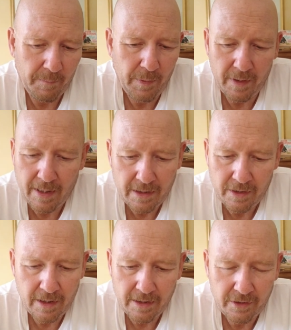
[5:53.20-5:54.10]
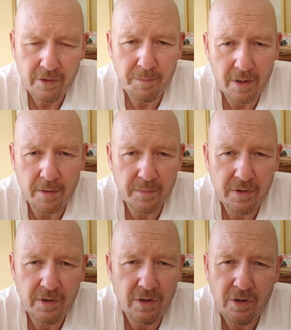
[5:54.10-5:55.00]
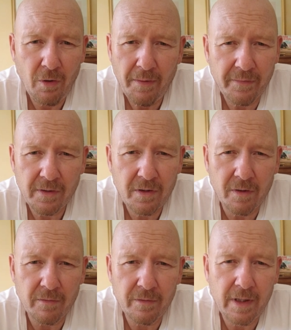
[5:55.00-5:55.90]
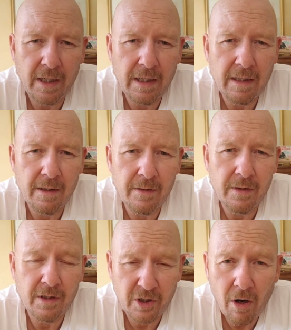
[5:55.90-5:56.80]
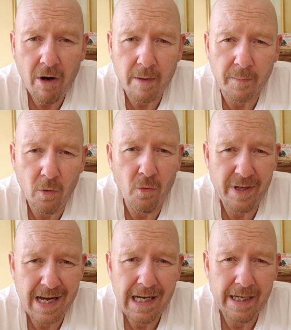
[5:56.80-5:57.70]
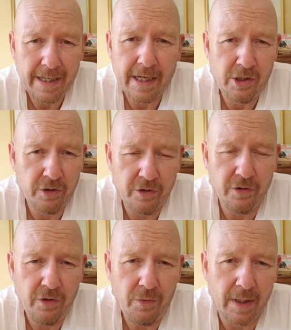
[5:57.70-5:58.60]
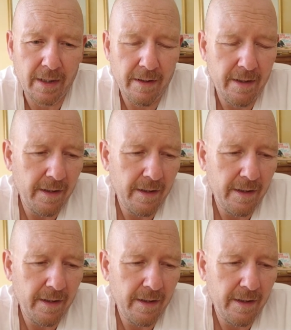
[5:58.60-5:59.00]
but it's sometimes you haven't got the time or the inclination to do it.